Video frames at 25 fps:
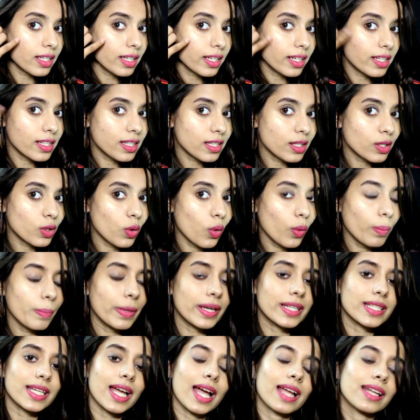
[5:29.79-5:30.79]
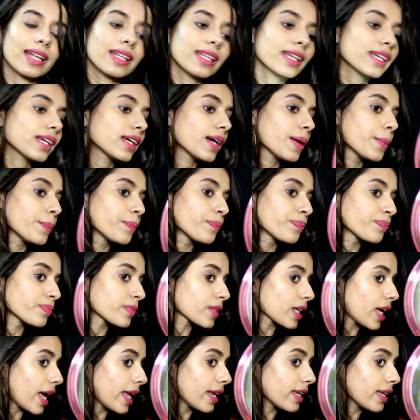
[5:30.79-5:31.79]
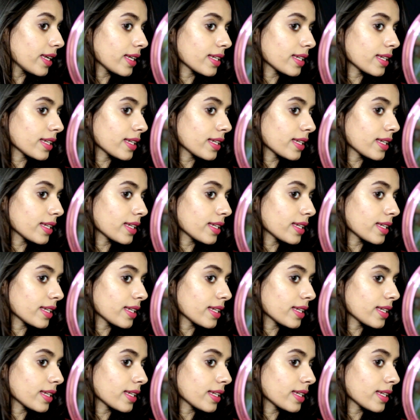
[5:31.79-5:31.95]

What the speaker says: It is so metallic, and